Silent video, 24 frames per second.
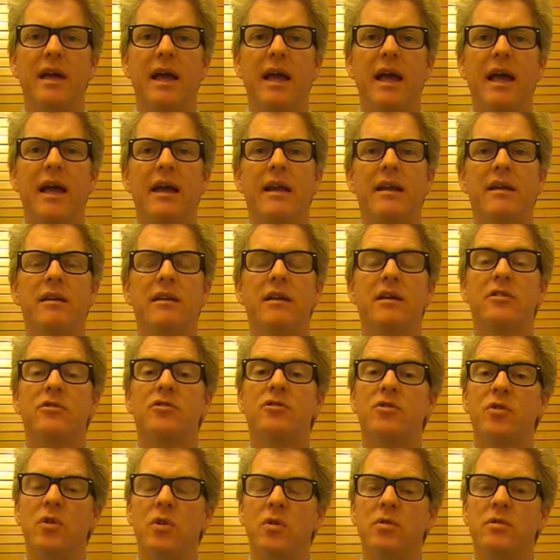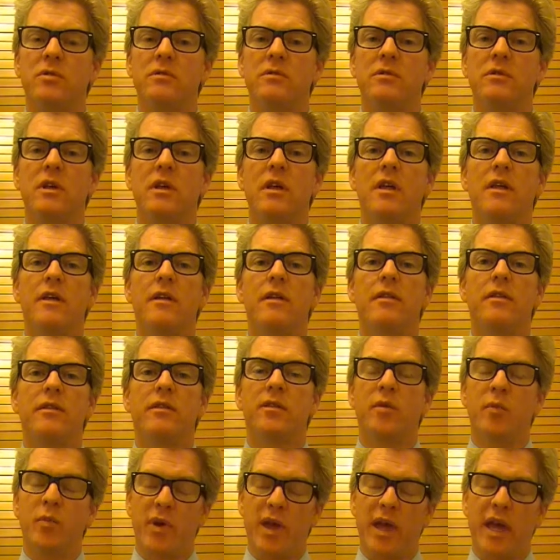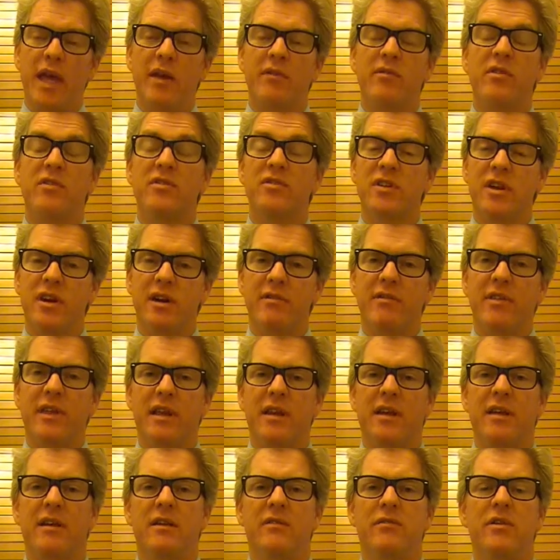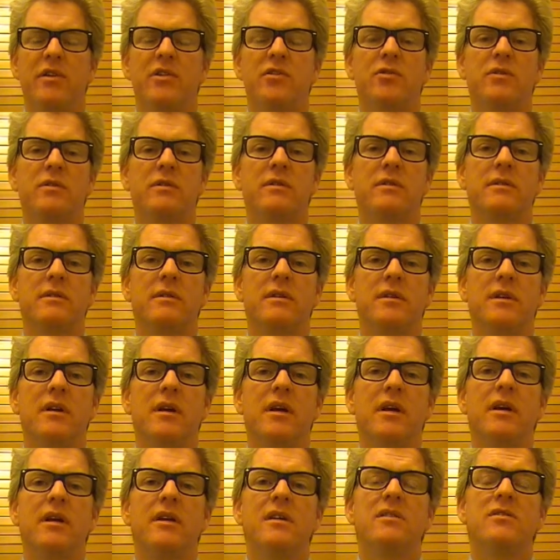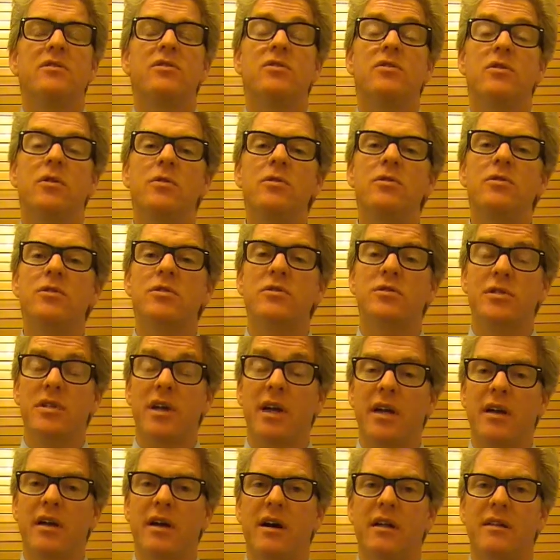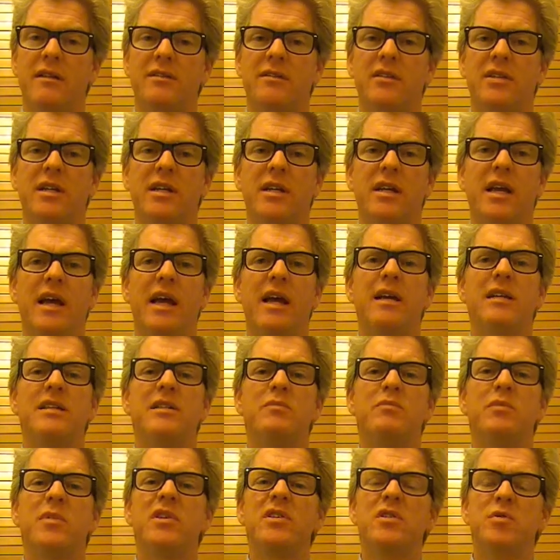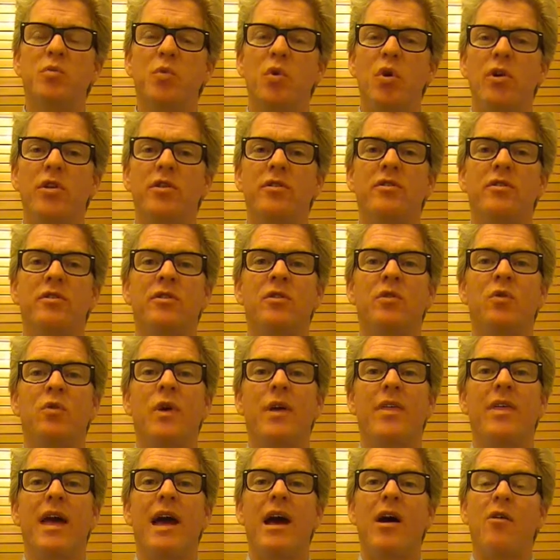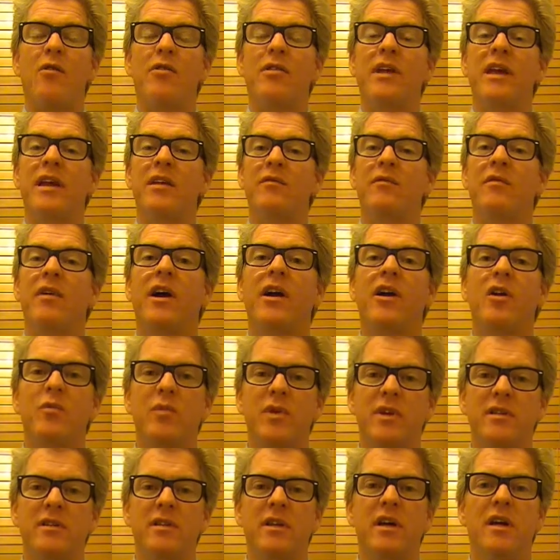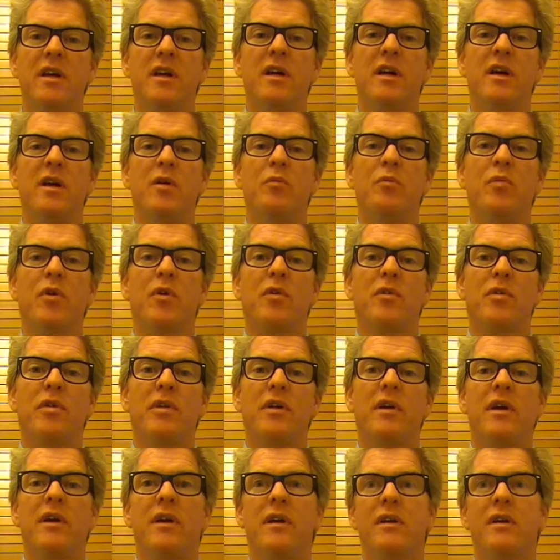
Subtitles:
and control the behaviors of that individual. Social psychology has much more to do with how the environment, both